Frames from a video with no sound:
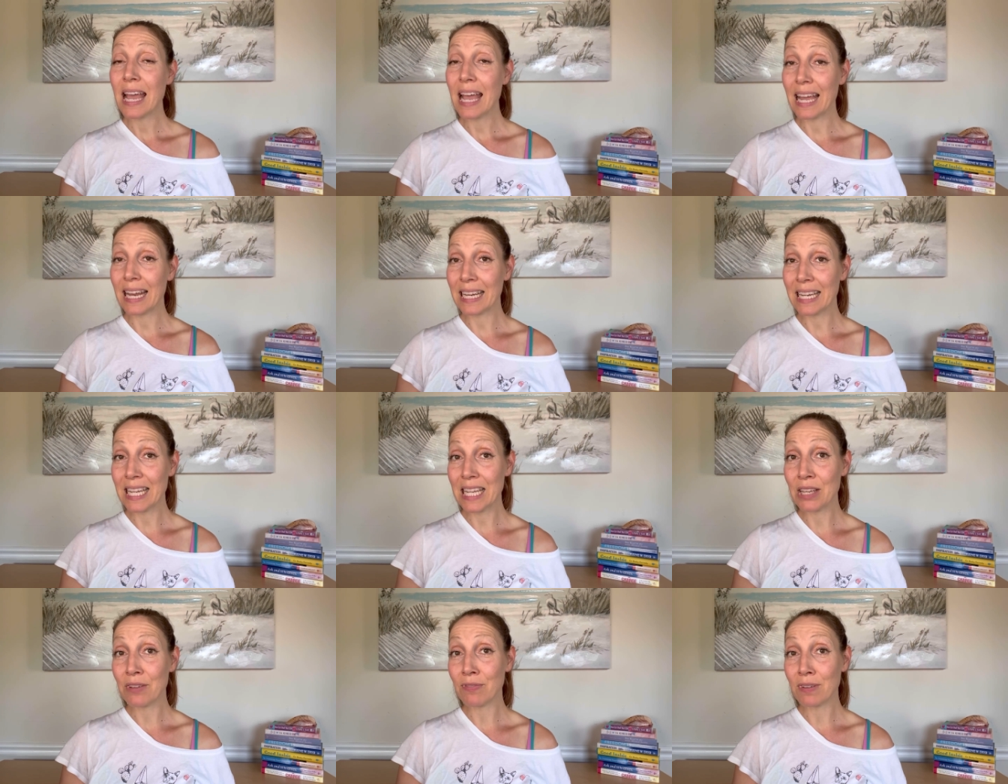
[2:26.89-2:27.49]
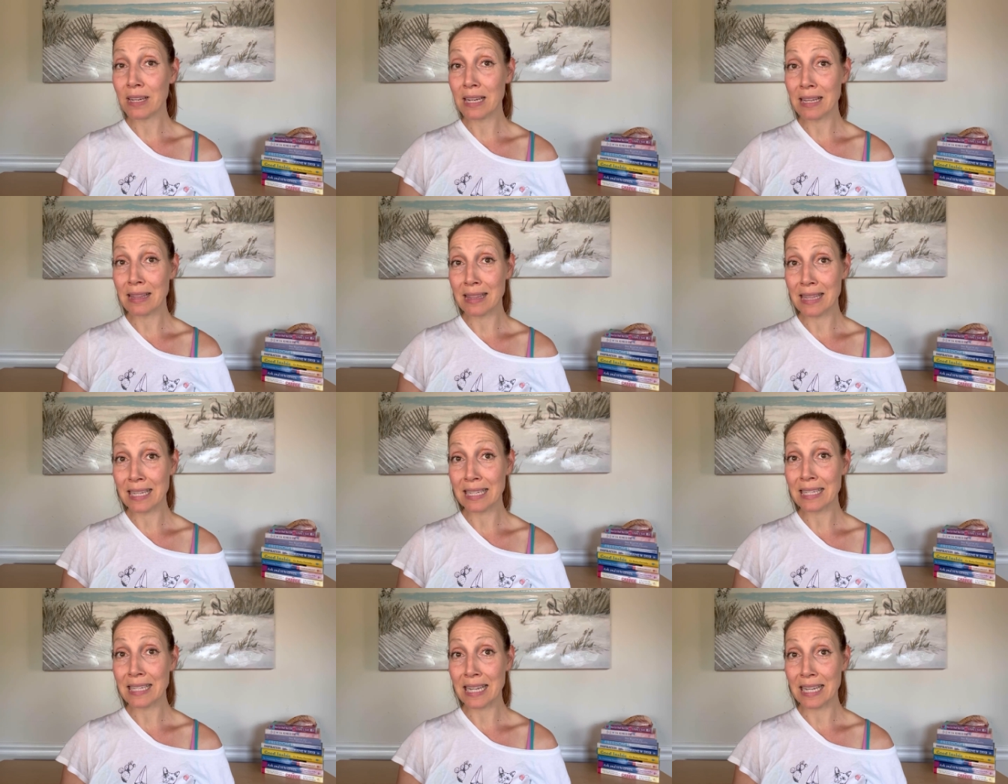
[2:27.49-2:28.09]
And even in
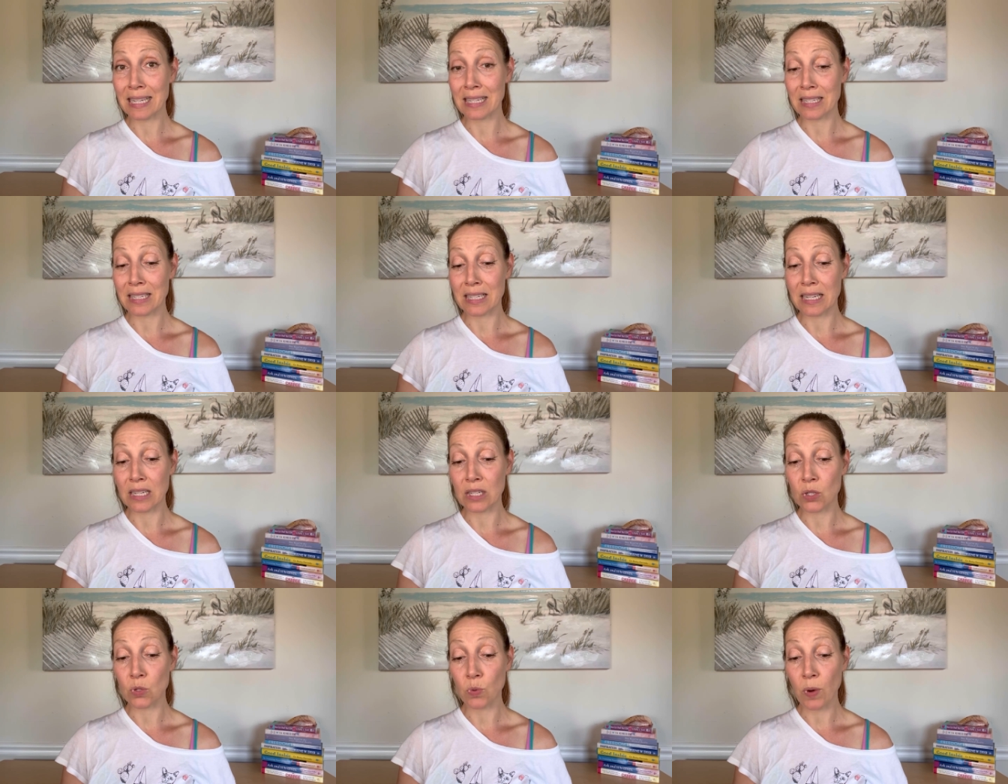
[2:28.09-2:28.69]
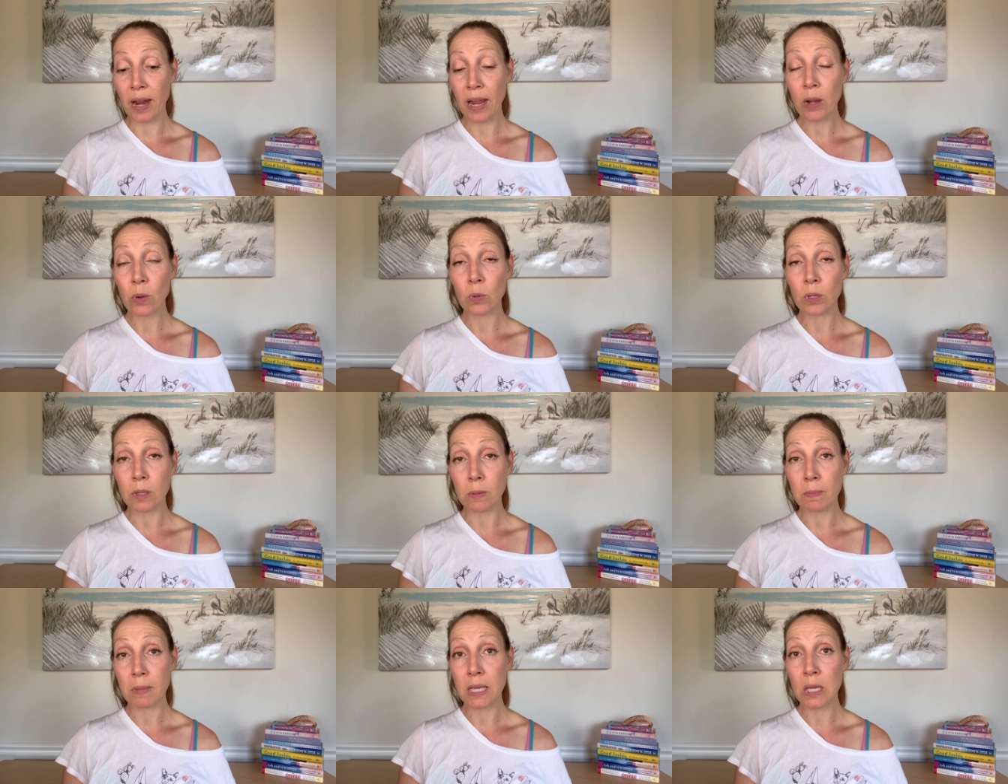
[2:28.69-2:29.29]
this instance, right,
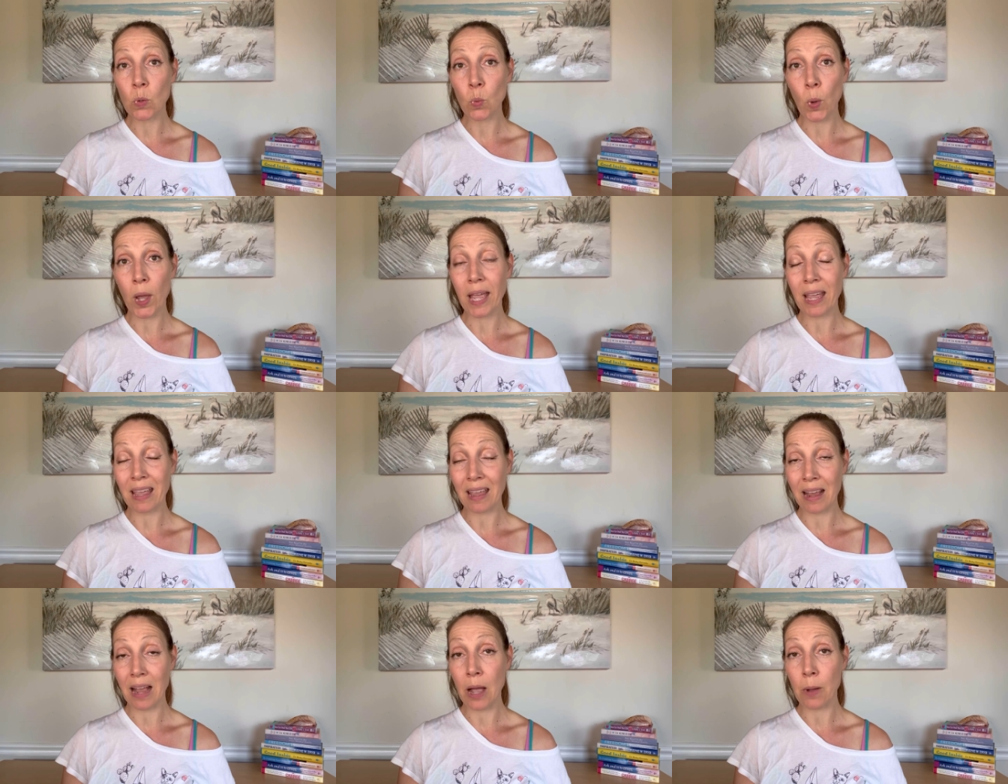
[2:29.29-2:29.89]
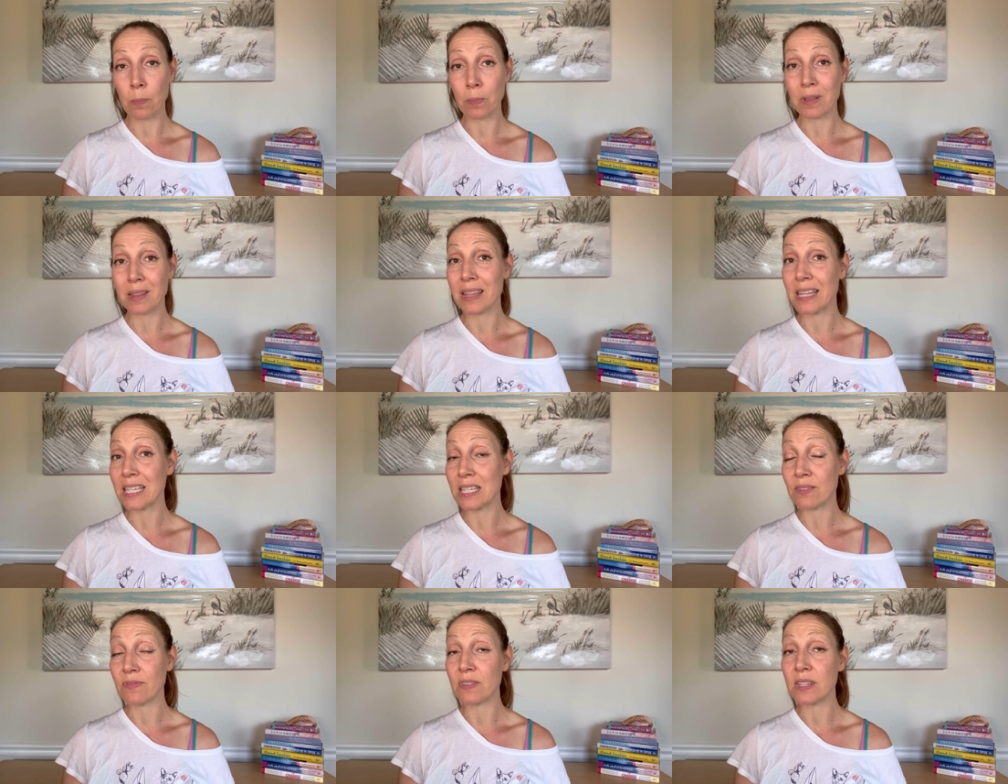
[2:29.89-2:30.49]
with me waking up with
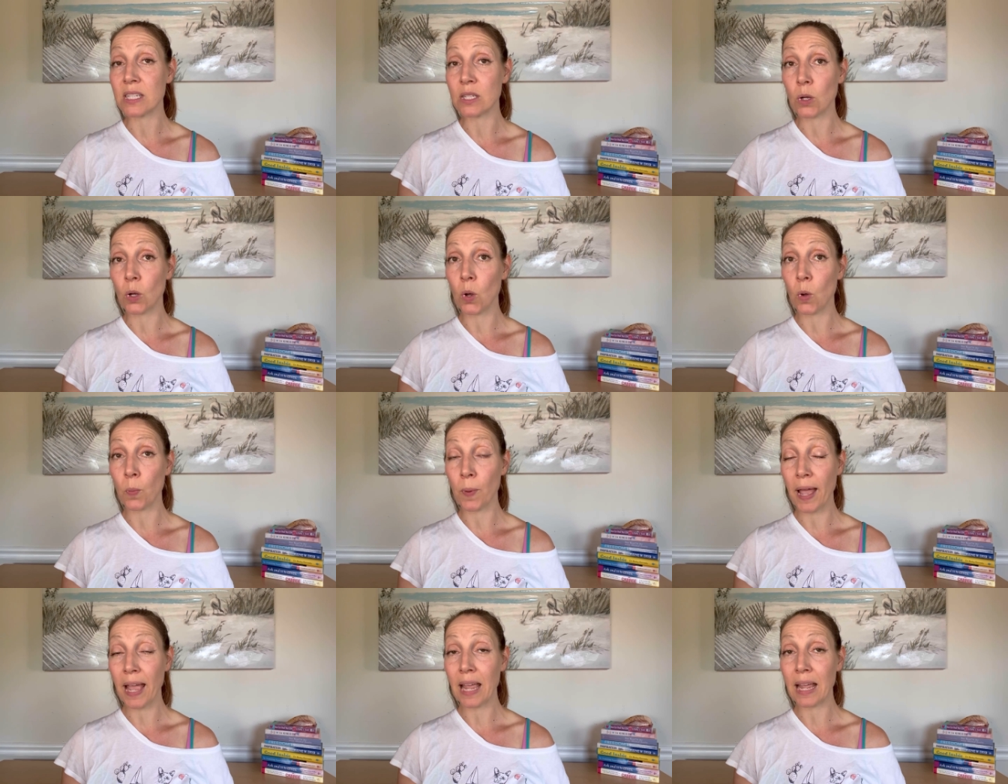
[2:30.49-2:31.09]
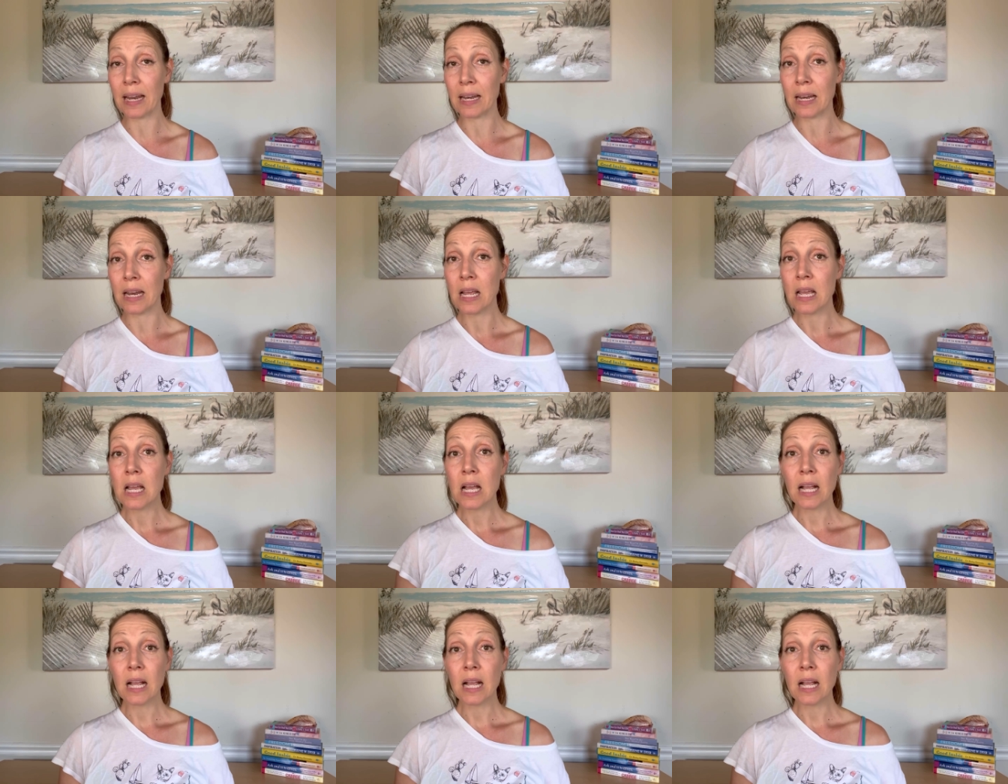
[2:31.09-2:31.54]
this physical pain,